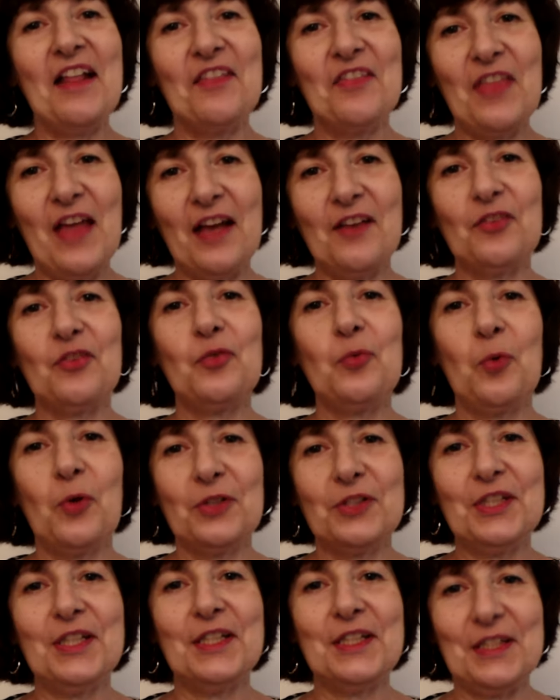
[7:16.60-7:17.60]
That's
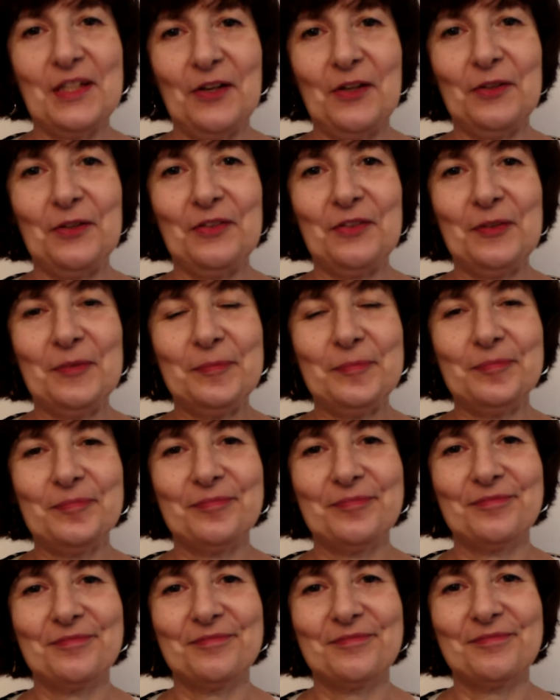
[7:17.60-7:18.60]
what it does.
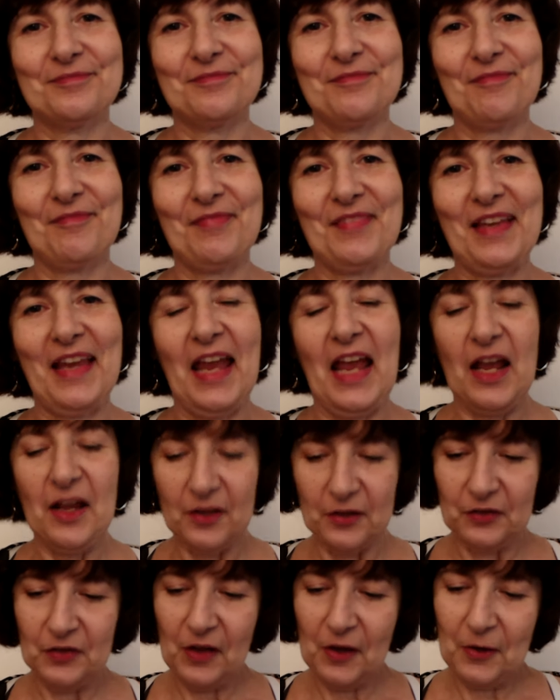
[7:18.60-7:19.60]

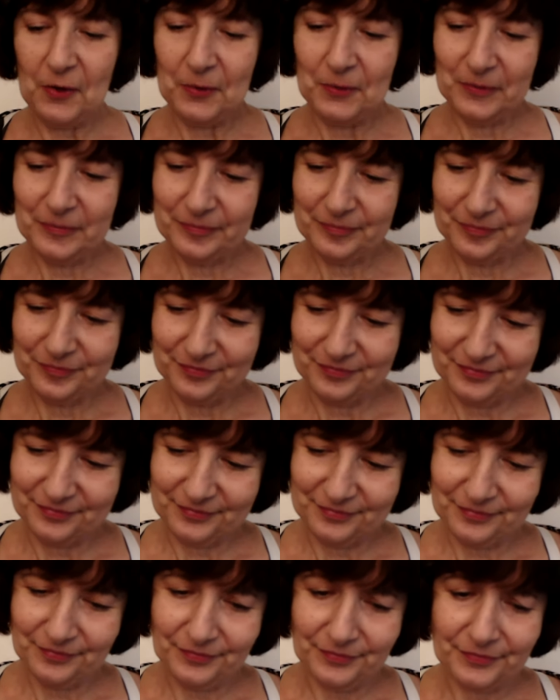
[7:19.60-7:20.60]
So,
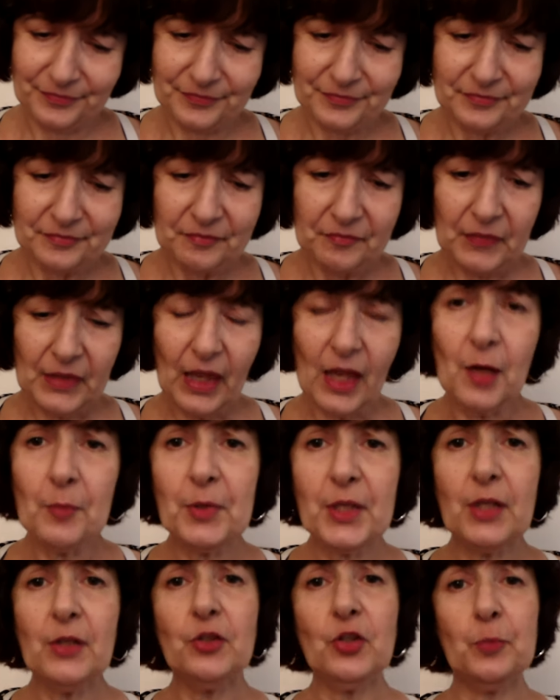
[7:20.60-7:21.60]
I'm
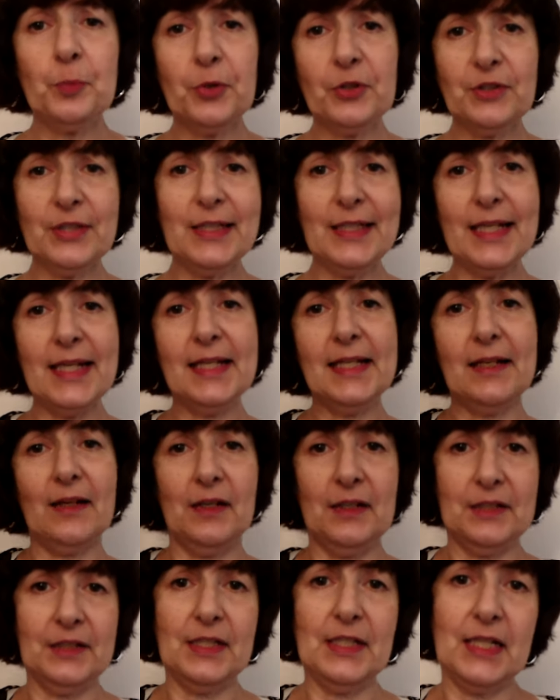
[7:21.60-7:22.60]
going to put a link
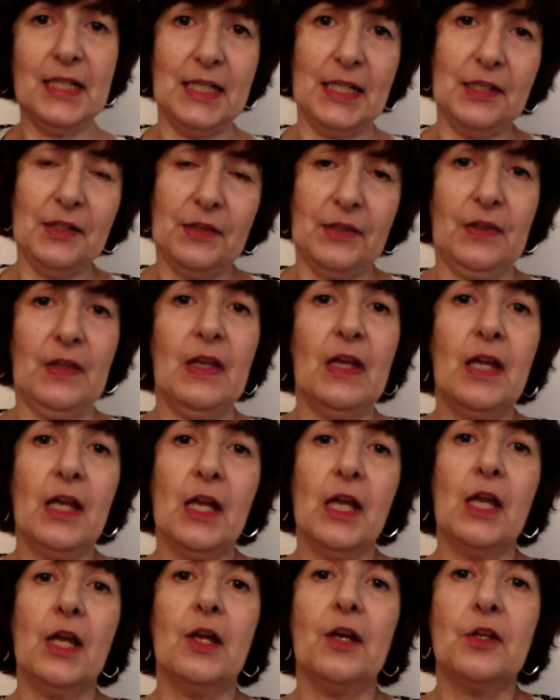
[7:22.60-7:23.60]
underneath
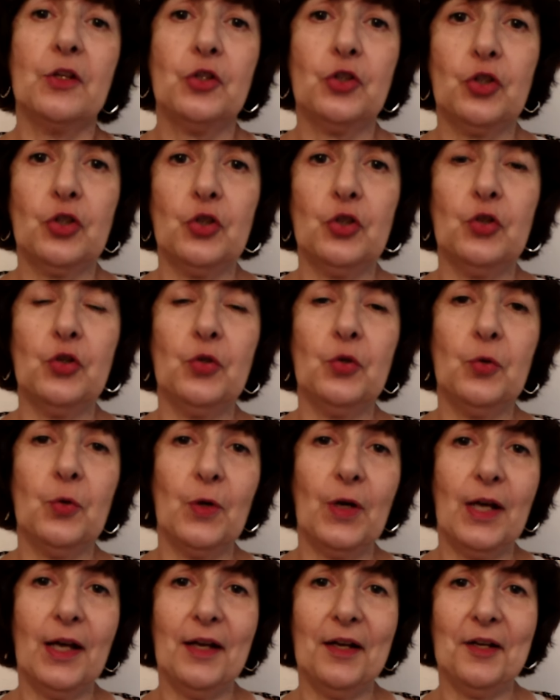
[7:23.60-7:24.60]

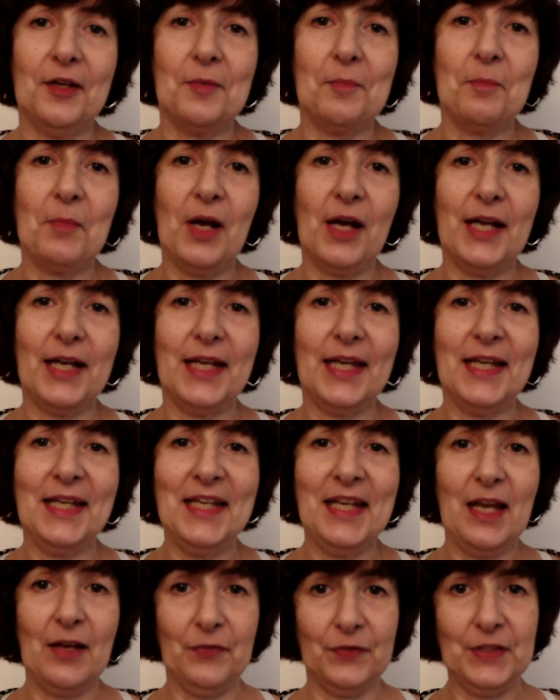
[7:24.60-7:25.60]
to my
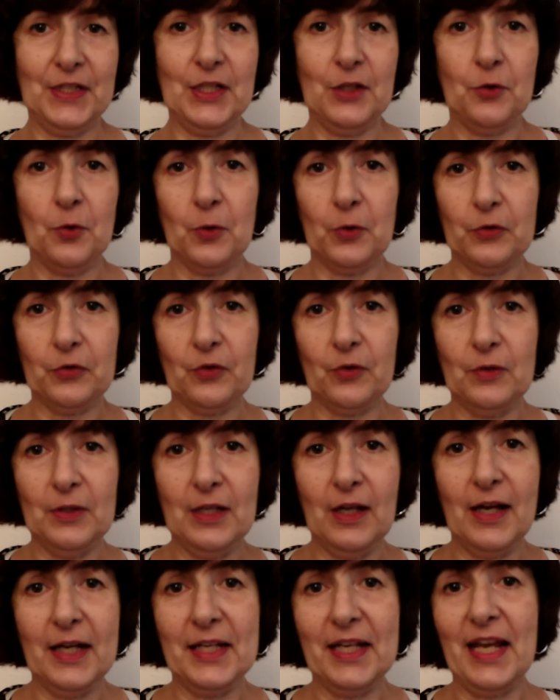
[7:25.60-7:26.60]
EFT course
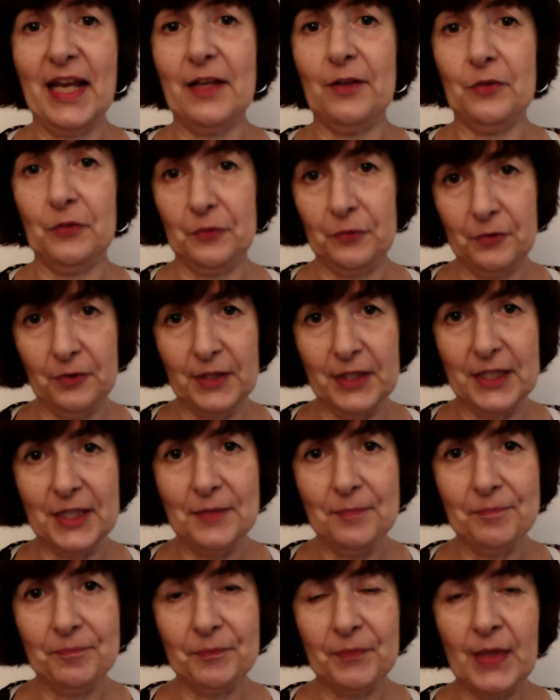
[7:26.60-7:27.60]
online that is free.